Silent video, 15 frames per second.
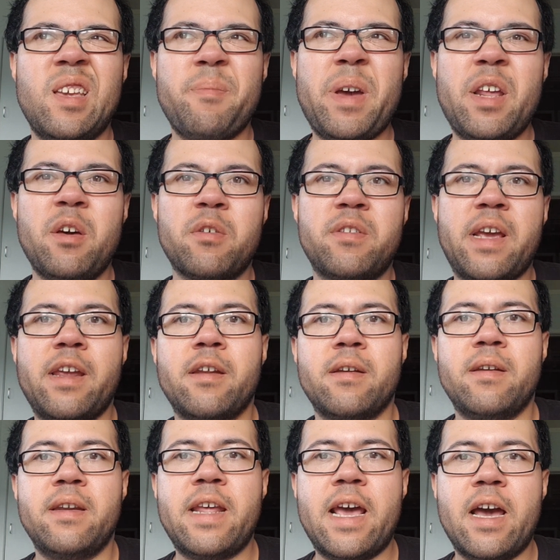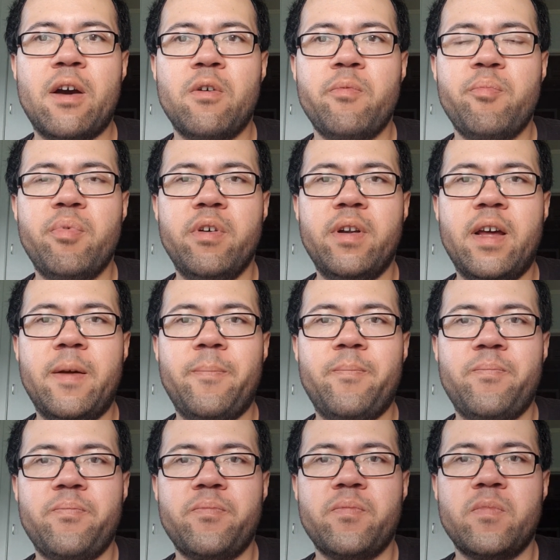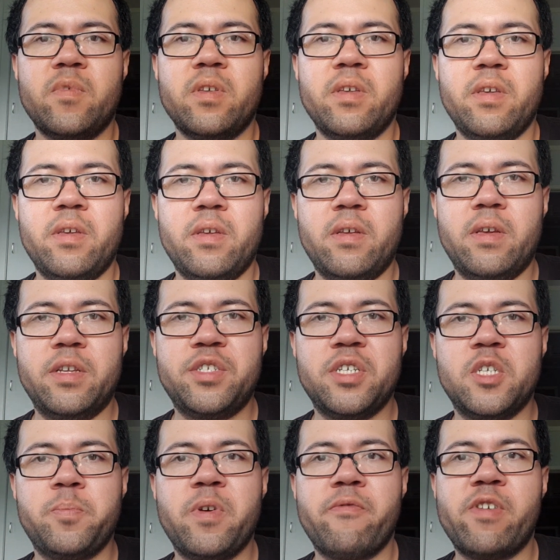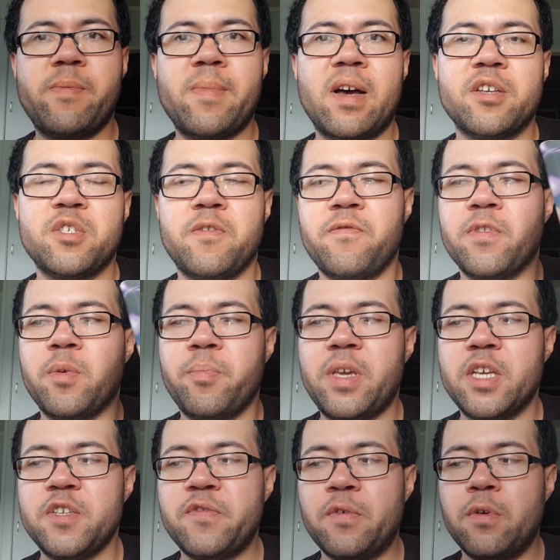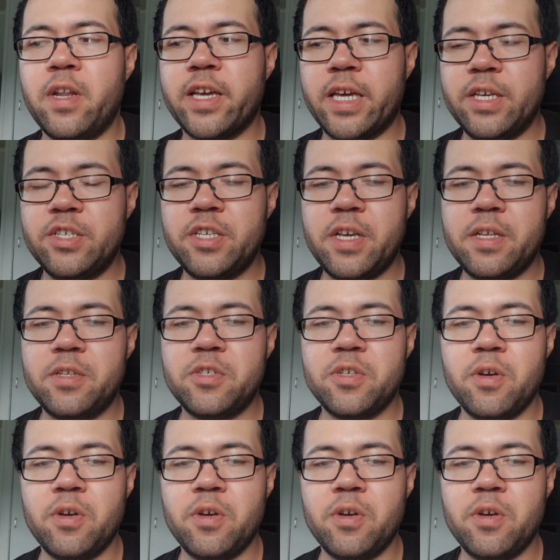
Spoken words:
may look dated now, but it's just been remastered for the PS4, like I said.